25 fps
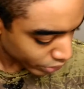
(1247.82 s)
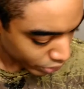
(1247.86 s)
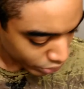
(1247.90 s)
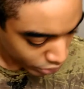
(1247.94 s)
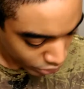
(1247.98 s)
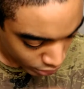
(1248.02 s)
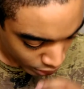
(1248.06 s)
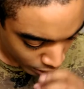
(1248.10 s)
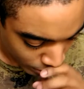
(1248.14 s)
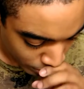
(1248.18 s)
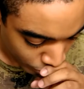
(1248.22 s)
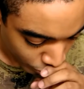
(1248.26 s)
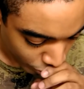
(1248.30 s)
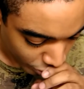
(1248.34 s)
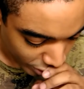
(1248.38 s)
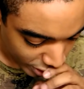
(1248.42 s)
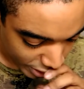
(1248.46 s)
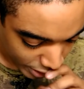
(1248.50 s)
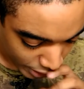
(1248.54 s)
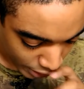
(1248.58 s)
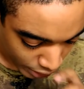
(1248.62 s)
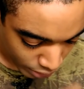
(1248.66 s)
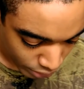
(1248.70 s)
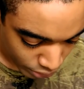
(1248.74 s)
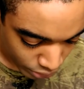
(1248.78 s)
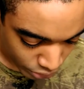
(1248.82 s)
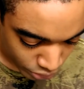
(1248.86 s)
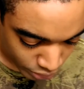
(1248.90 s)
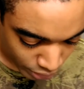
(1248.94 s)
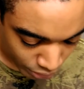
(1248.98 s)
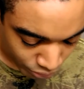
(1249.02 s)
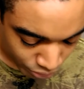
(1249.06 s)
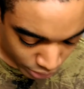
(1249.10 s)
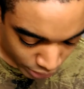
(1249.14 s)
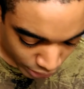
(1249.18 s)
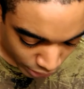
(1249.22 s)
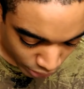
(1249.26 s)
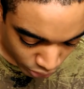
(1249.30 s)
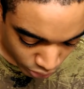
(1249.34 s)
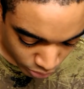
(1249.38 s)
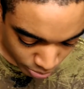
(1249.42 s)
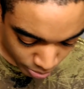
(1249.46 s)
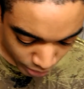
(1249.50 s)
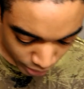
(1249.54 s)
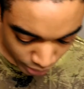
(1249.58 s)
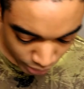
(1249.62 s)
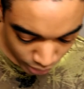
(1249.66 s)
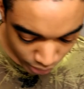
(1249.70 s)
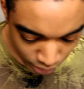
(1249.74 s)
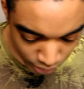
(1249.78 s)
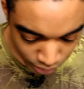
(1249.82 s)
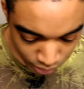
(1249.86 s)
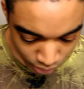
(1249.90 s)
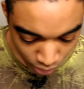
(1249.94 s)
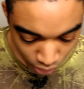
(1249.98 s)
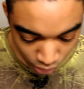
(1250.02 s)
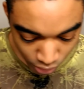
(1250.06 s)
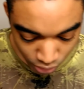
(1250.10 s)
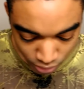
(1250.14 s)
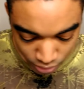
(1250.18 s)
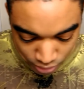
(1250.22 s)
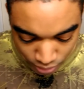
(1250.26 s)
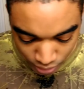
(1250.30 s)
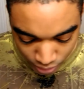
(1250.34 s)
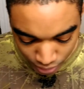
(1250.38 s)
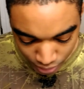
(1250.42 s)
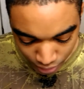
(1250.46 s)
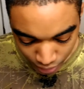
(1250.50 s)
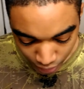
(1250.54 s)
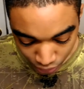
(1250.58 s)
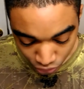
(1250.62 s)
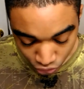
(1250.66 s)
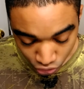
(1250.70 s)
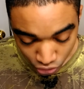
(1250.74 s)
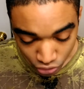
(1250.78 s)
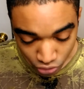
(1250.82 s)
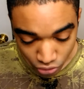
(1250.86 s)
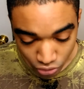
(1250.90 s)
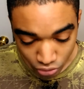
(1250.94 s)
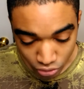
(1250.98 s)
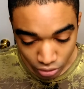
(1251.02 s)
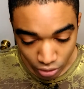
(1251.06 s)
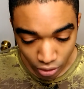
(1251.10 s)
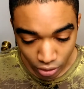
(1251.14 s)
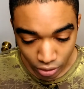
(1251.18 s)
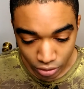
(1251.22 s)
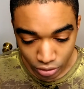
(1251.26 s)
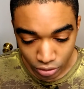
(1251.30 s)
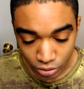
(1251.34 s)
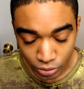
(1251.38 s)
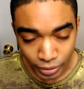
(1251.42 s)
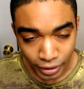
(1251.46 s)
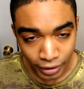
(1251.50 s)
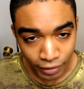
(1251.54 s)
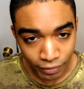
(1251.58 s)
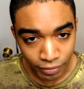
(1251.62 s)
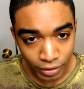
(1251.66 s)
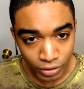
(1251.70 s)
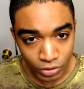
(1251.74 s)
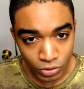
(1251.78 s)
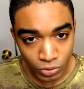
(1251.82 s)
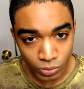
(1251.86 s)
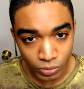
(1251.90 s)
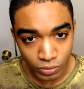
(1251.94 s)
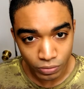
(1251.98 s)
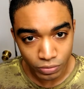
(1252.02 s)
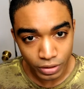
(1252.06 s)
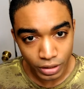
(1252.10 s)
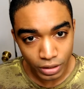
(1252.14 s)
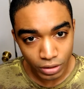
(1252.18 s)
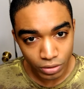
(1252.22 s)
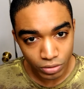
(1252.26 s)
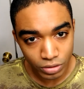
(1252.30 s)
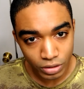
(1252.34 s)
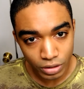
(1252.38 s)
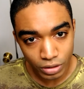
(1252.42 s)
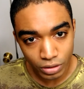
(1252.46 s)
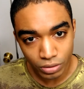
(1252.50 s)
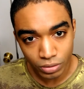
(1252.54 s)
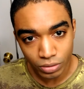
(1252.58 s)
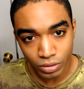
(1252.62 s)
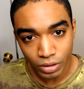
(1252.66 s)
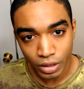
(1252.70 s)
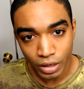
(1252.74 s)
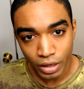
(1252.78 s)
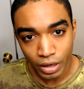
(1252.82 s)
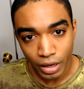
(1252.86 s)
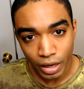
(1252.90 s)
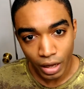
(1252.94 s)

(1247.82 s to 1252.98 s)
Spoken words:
there's some retailers, not retailers, but artisans like Ginger's Garden who have that sort of telltale